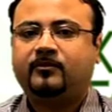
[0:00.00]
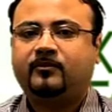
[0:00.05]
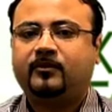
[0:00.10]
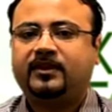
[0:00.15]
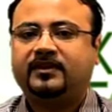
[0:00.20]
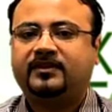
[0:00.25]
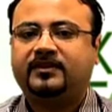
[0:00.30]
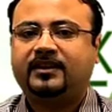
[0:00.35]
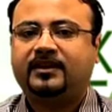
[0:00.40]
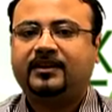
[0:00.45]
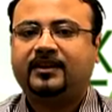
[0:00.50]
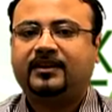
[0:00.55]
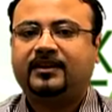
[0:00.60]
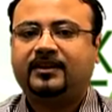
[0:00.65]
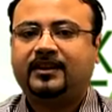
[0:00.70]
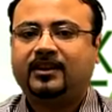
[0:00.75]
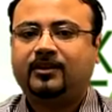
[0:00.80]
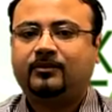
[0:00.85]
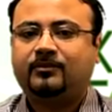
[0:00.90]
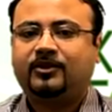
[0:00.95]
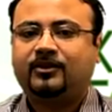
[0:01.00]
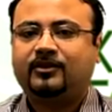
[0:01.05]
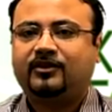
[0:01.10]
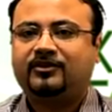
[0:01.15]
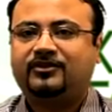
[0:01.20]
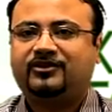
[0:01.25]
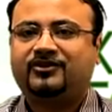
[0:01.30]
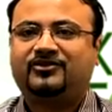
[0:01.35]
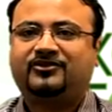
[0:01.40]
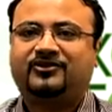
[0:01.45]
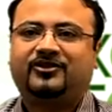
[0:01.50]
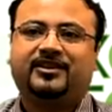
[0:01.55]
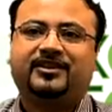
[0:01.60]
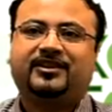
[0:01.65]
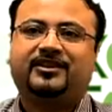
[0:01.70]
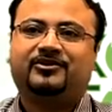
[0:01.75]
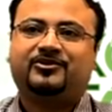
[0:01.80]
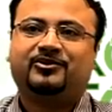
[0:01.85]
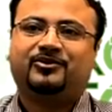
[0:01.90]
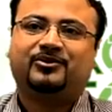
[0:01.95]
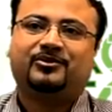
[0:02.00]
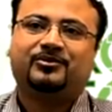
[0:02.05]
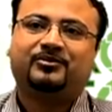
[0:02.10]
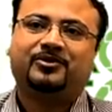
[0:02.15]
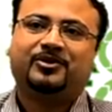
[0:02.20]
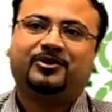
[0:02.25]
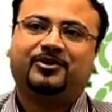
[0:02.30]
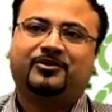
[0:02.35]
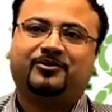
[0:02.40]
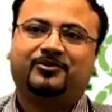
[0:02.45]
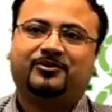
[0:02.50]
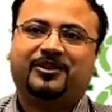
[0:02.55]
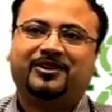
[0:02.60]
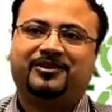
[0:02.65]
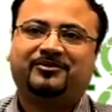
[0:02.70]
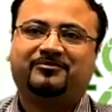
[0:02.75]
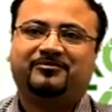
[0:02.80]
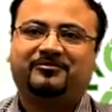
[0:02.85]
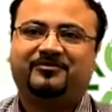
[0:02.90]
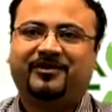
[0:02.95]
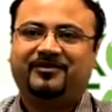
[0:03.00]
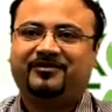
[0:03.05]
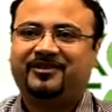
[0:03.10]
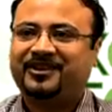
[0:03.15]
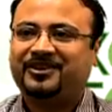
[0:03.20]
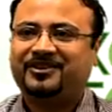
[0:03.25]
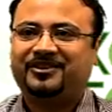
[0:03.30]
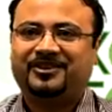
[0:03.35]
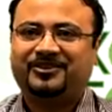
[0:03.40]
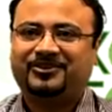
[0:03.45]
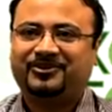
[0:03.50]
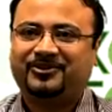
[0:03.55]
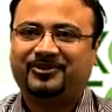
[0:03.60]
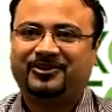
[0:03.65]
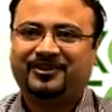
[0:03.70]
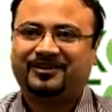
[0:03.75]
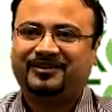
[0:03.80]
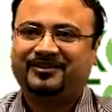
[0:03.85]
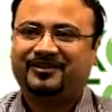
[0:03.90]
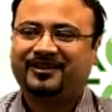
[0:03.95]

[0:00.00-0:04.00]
we say that now we're not just 3 years old, we're 15 years old as